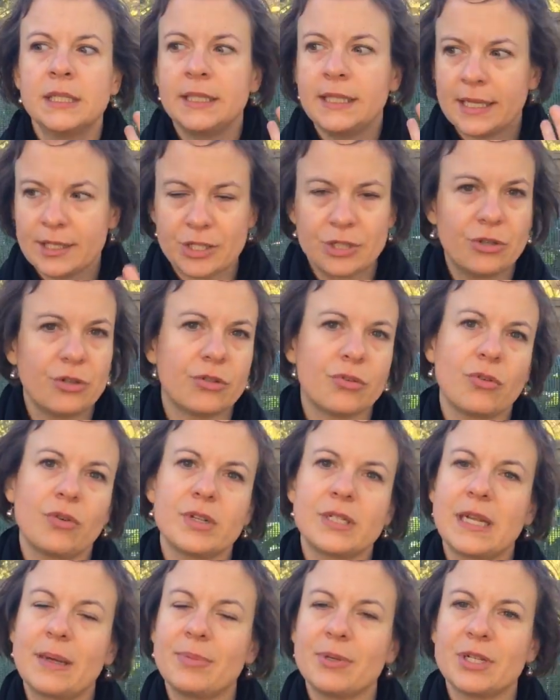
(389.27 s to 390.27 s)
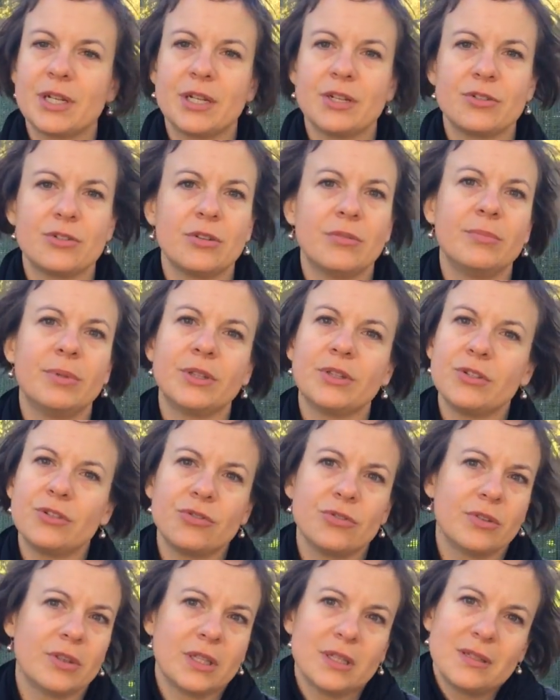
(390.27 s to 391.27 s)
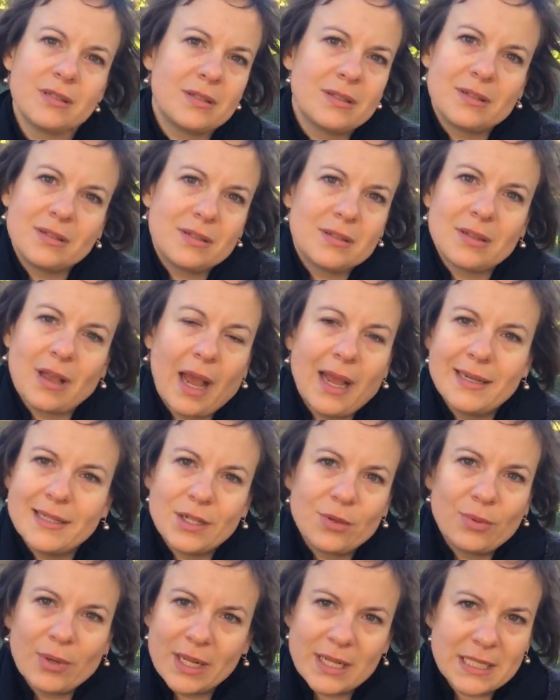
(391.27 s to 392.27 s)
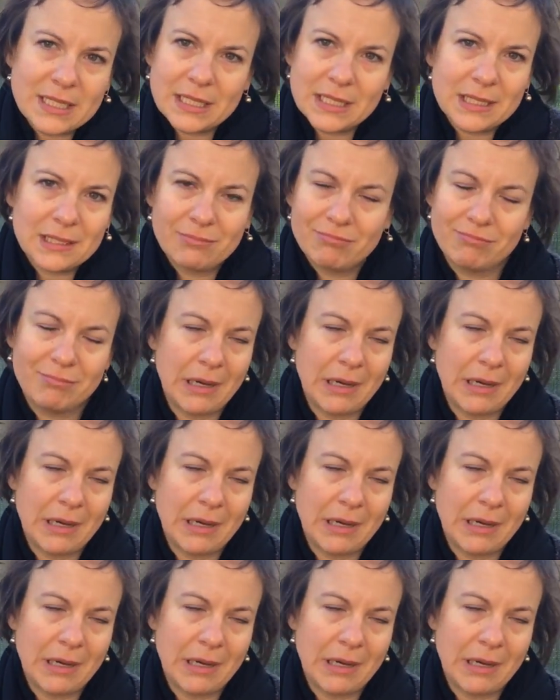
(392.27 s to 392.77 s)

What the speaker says: Yes, you could throw a temper tantrum, but the truth is I did what I did.